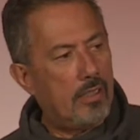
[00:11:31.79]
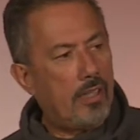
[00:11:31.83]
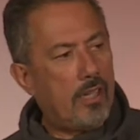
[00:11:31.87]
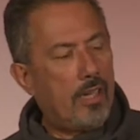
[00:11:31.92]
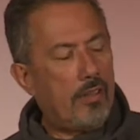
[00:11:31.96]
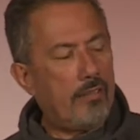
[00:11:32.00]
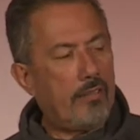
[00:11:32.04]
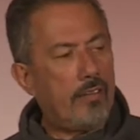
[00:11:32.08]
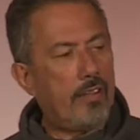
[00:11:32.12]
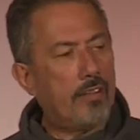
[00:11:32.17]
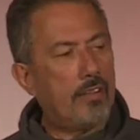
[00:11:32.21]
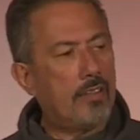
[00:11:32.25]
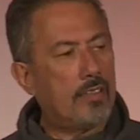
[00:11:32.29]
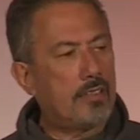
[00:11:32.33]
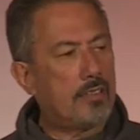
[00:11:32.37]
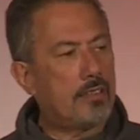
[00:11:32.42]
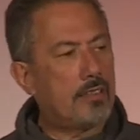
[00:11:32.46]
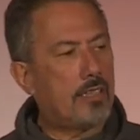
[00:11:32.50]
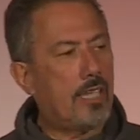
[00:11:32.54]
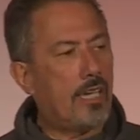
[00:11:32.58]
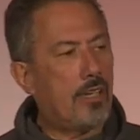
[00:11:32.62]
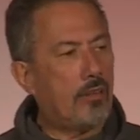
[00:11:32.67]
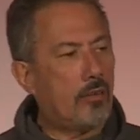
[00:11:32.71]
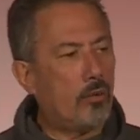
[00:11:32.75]
I think this
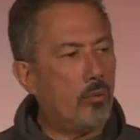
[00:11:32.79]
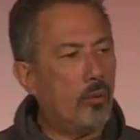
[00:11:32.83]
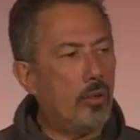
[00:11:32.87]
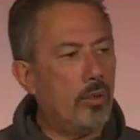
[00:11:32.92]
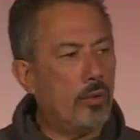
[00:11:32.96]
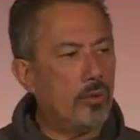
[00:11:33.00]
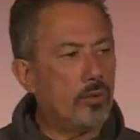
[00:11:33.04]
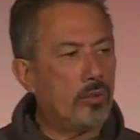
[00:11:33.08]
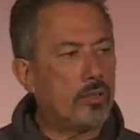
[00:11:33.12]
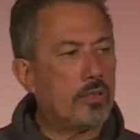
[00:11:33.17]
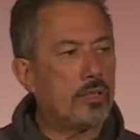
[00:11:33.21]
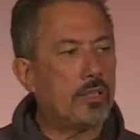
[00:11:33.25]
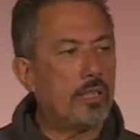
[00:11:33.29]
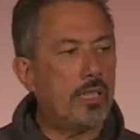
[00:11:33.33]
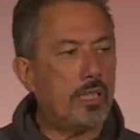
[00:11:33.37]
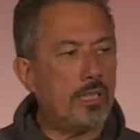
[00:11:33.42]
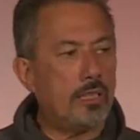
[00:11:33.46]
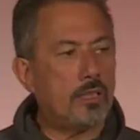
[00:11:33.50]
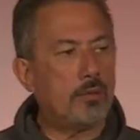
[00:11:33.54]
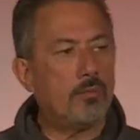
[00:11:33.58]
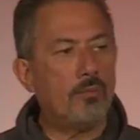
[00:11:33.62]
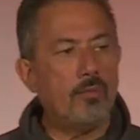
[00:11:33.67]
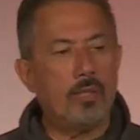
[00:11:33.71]
is how the world sees